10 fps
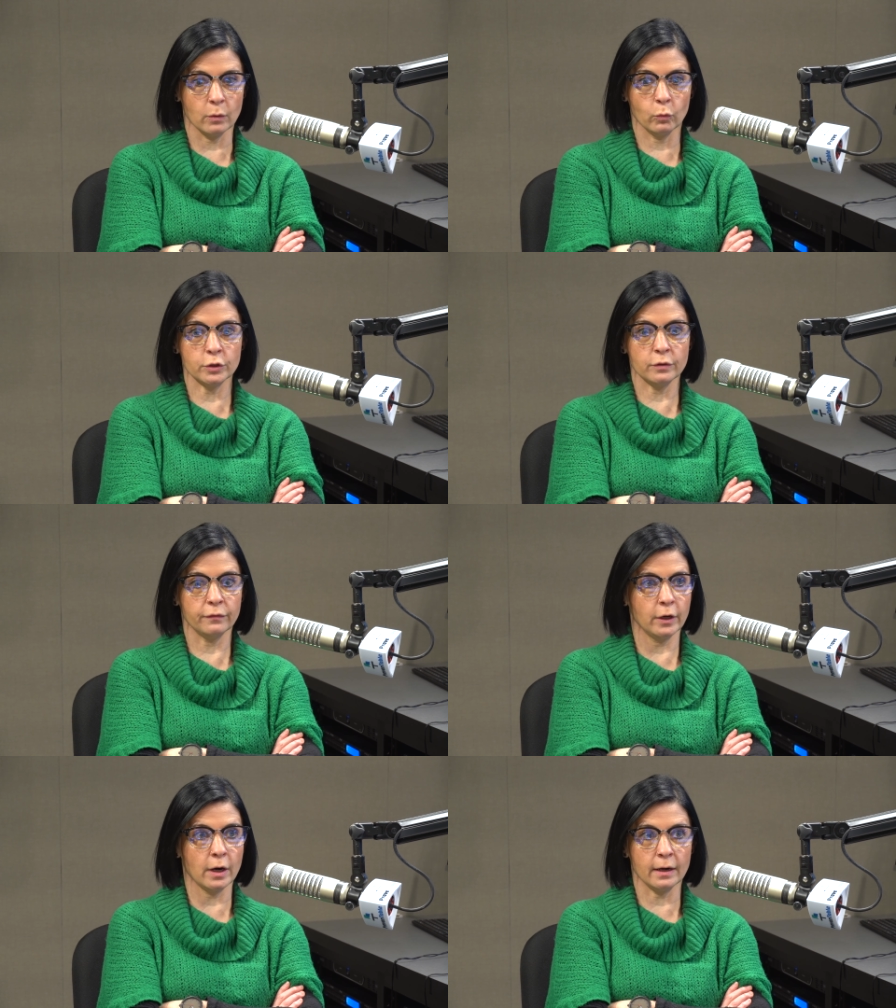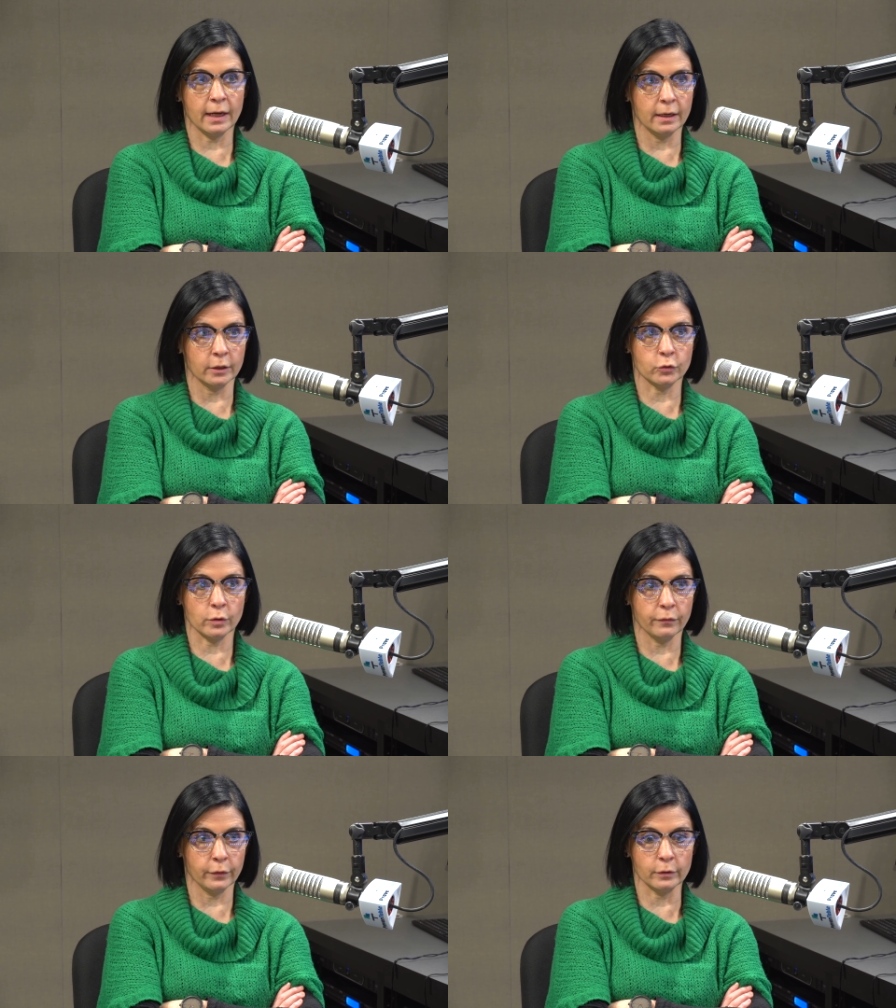And right. once you figure out how to
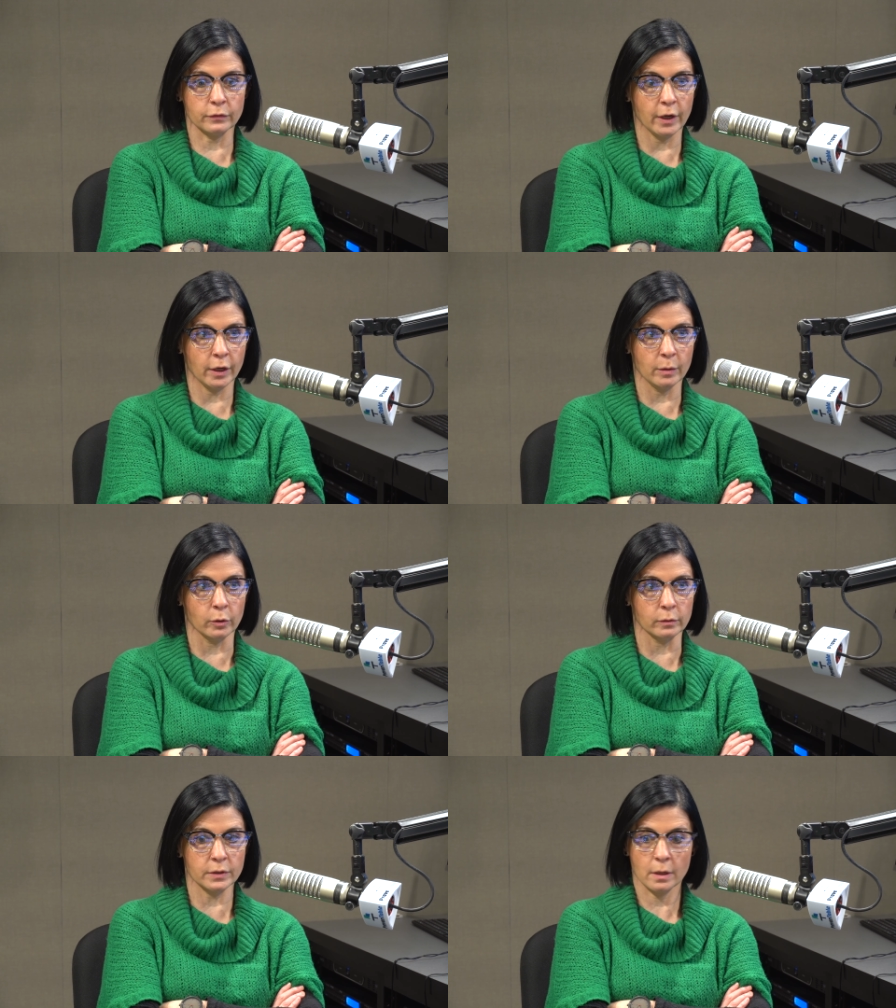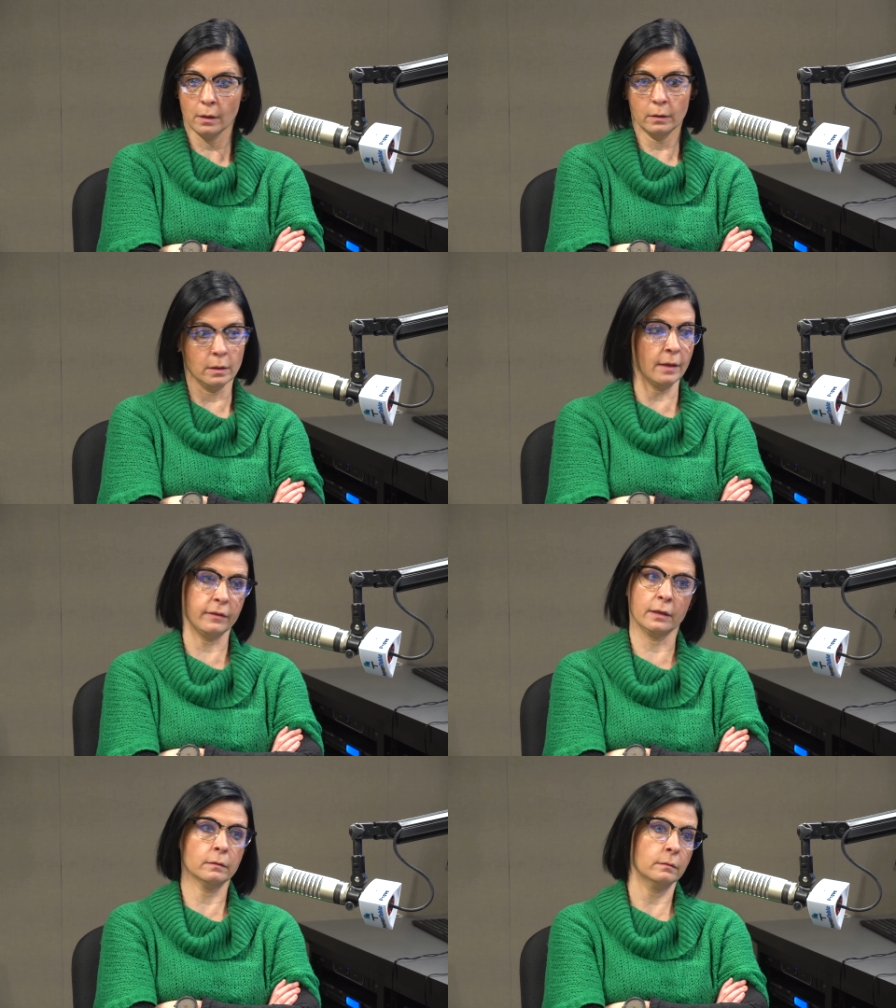control for those variables,
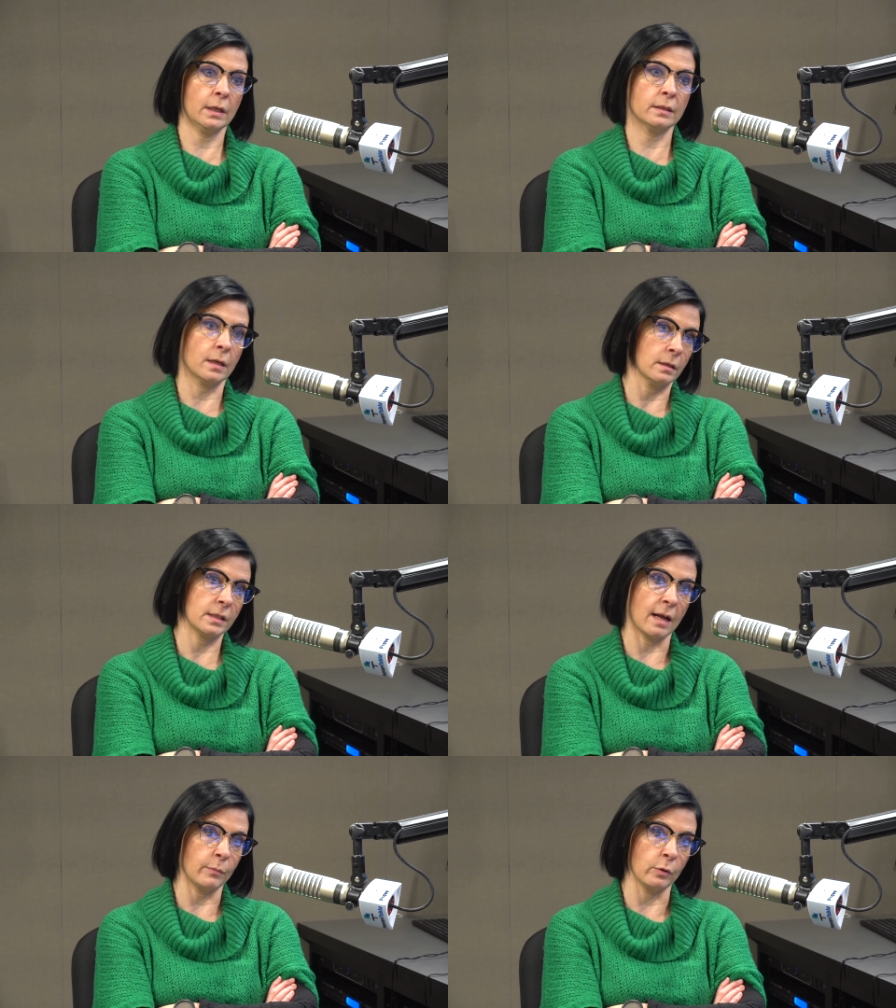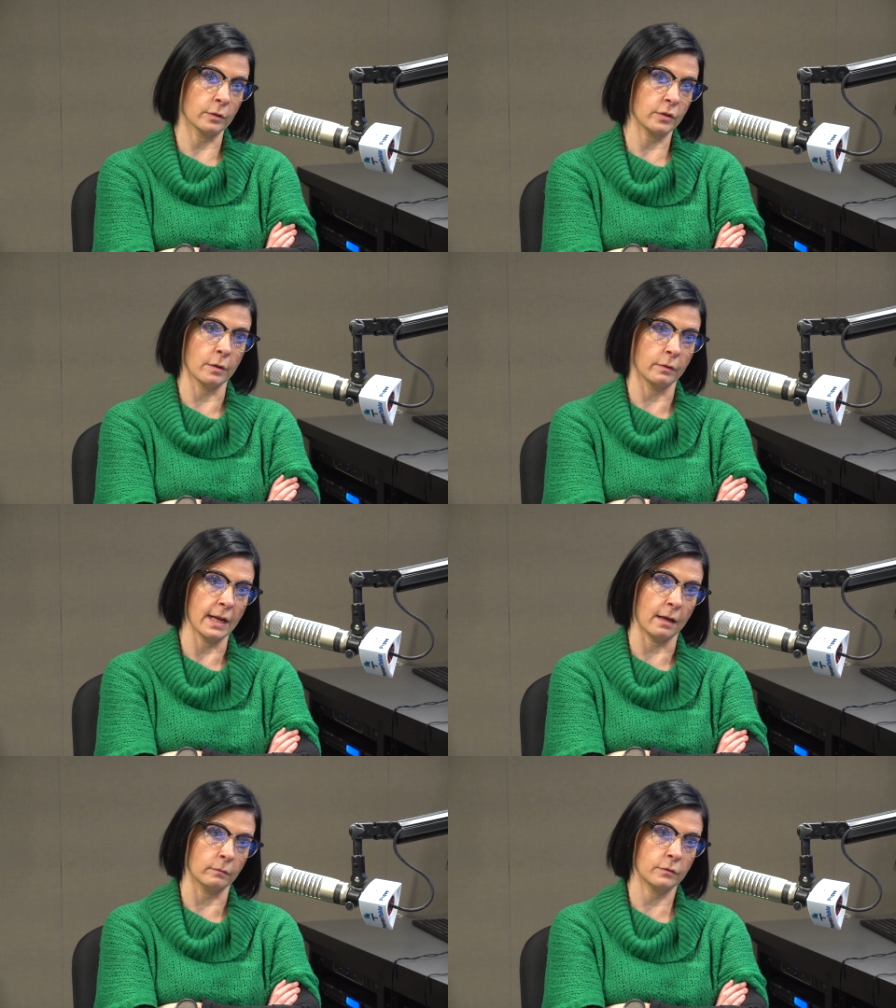nothing is going to stop you or slow you down.